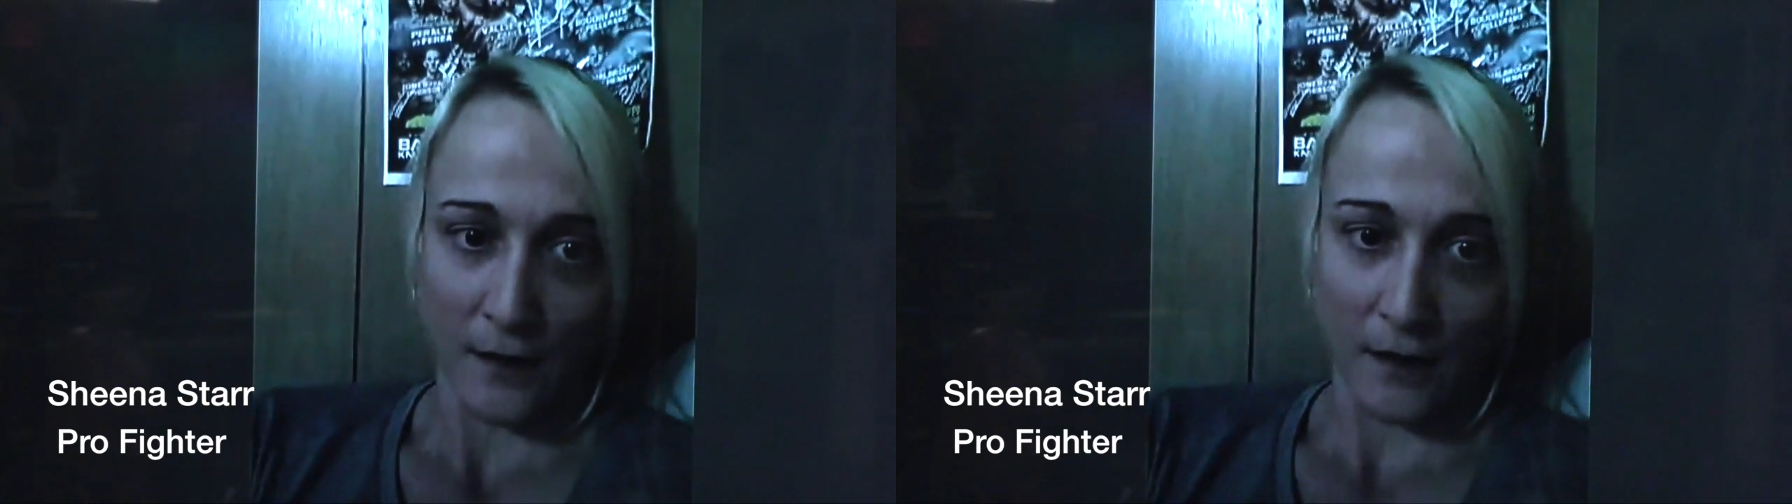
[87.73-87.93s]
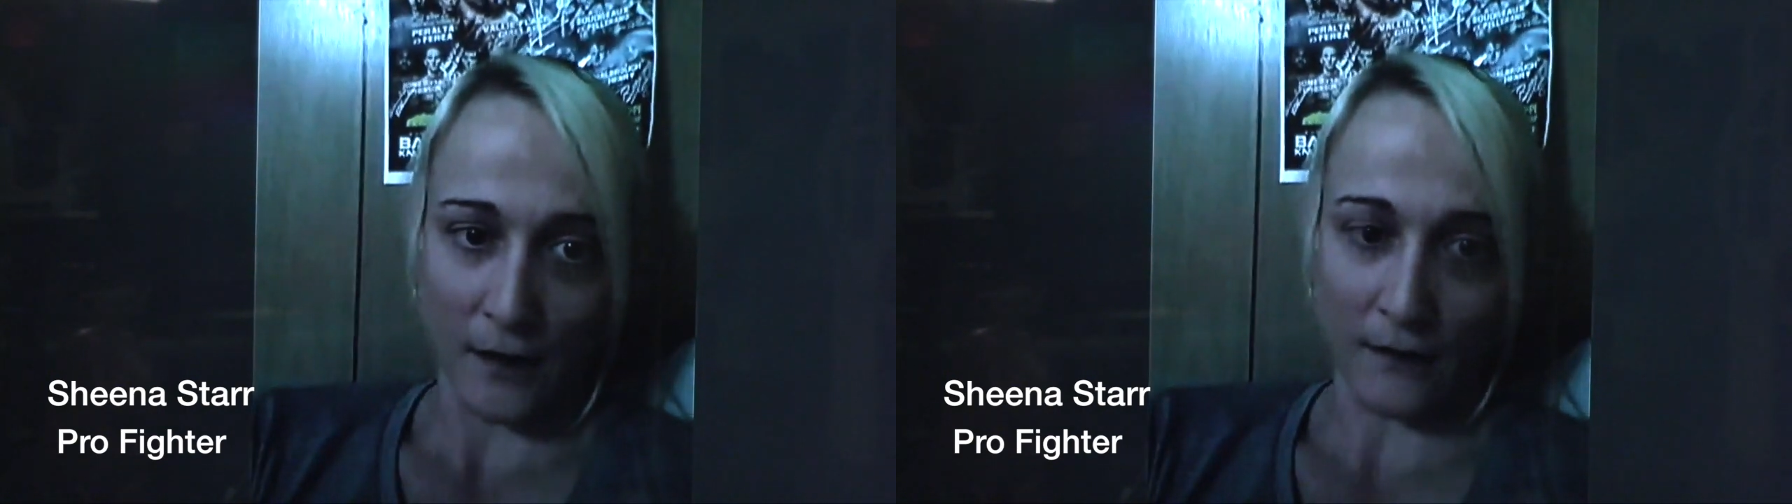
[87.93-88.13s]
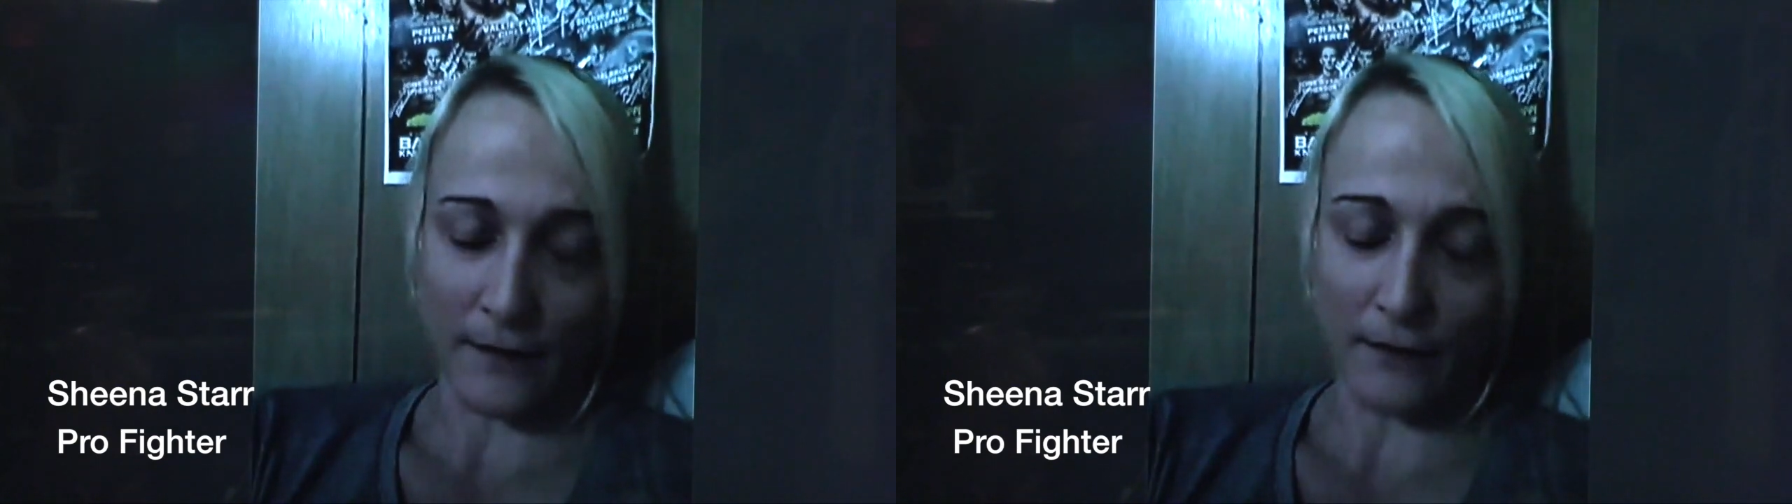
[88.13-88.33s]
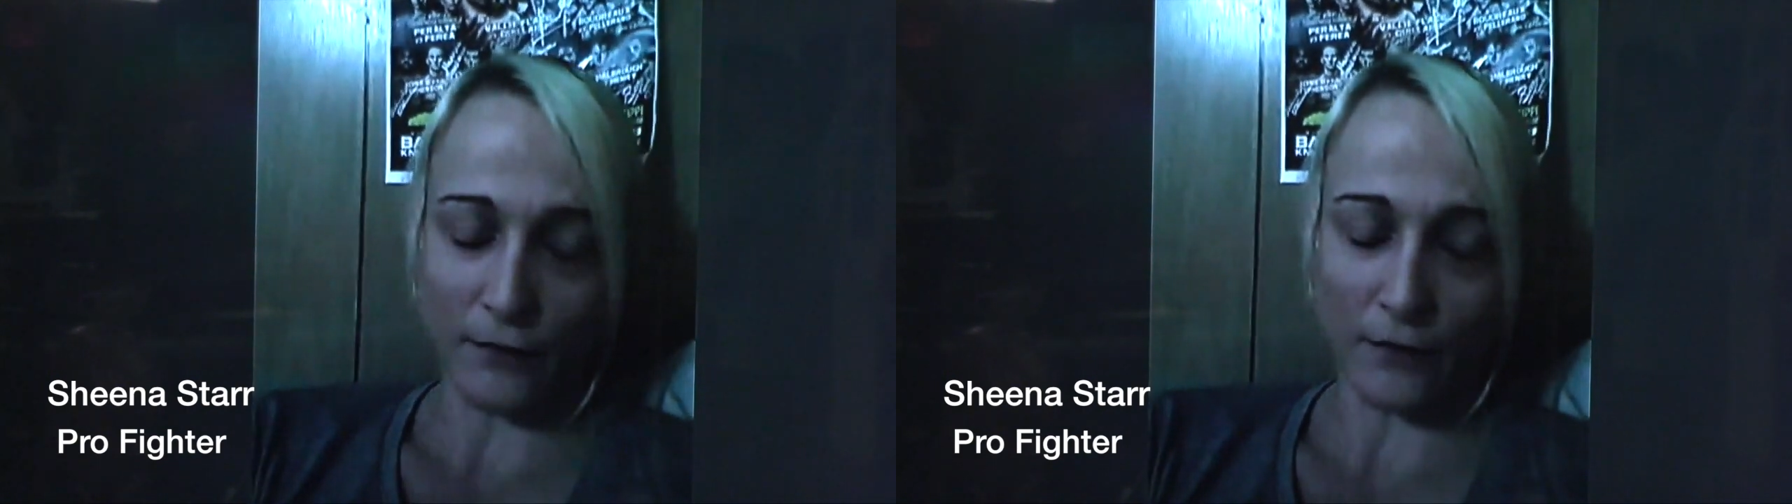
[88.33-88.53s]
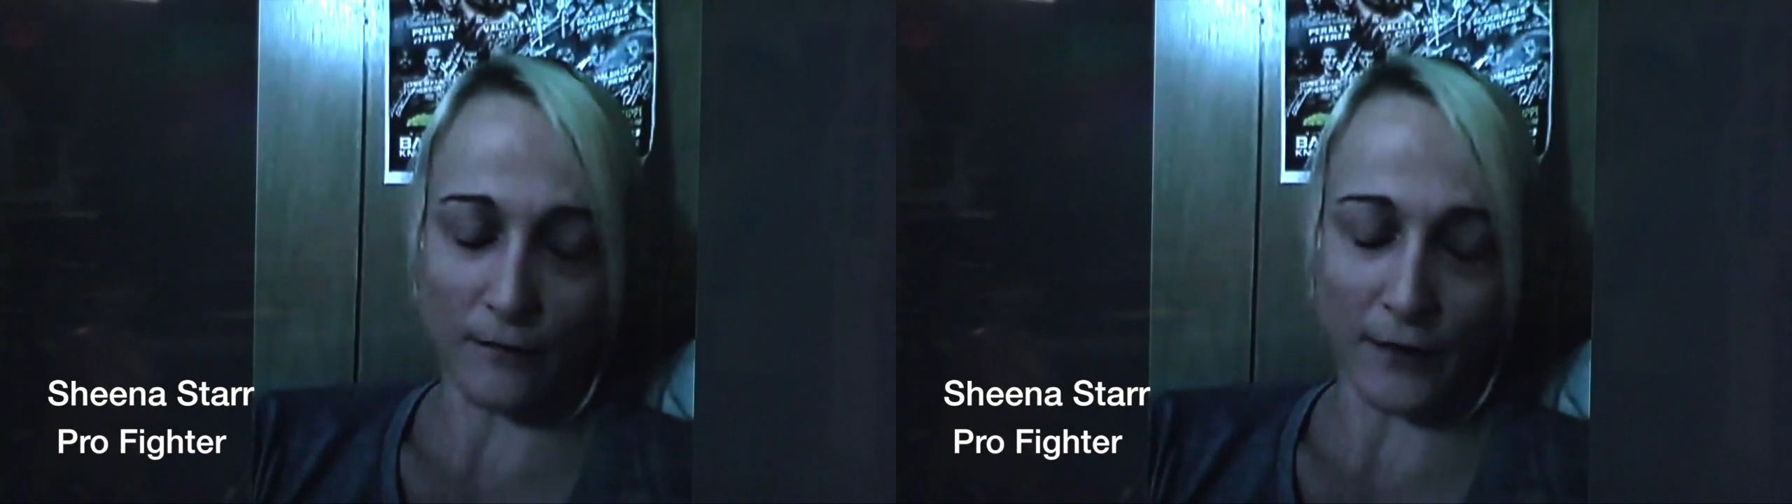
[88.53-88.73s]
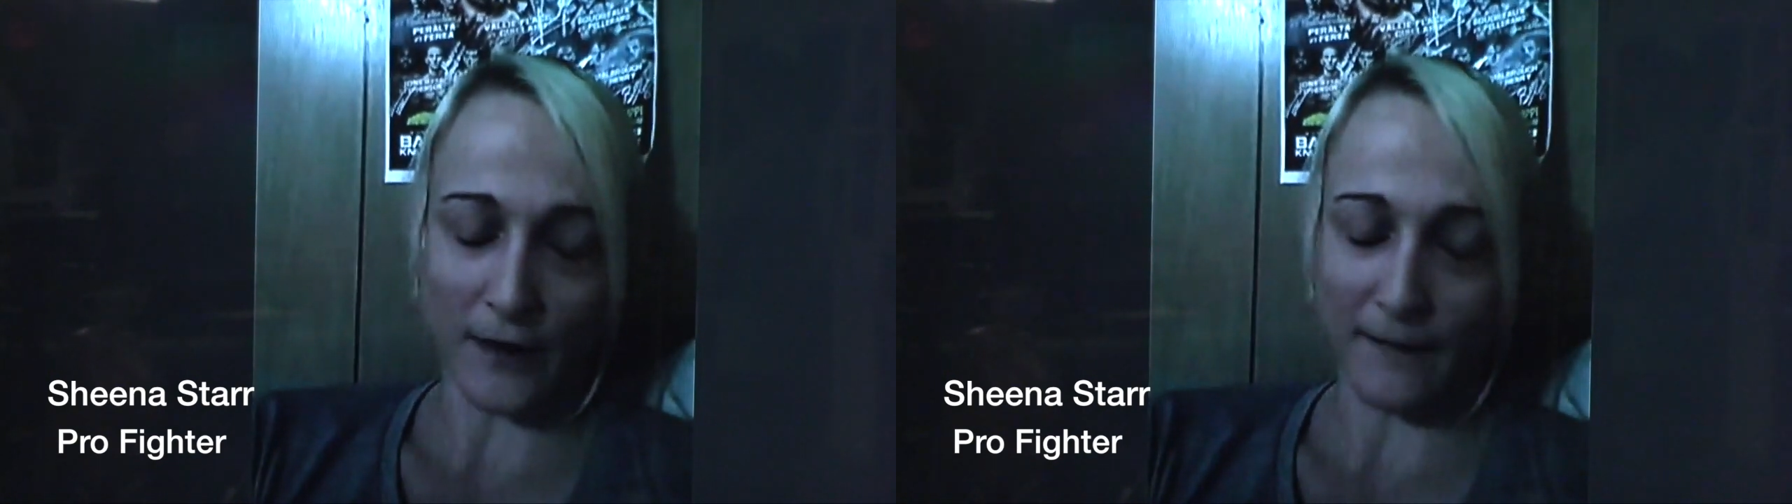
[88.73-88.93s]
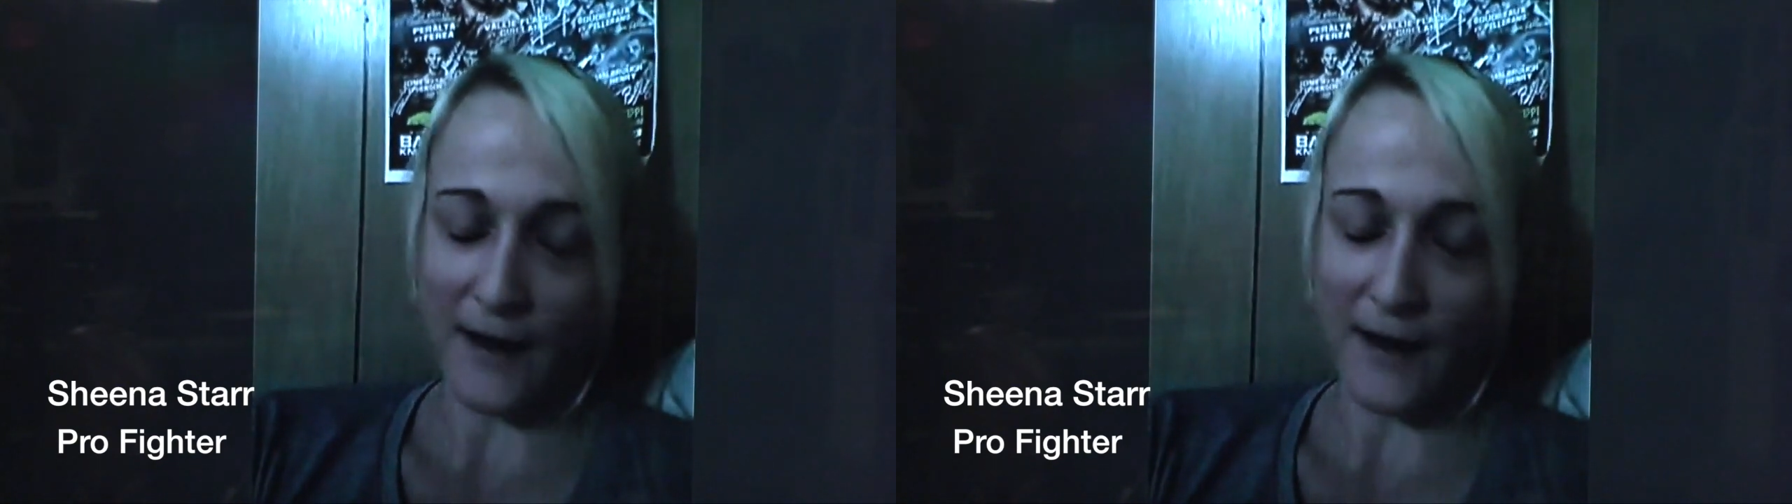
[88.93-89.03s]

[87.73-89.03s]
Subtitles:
They were doing pretty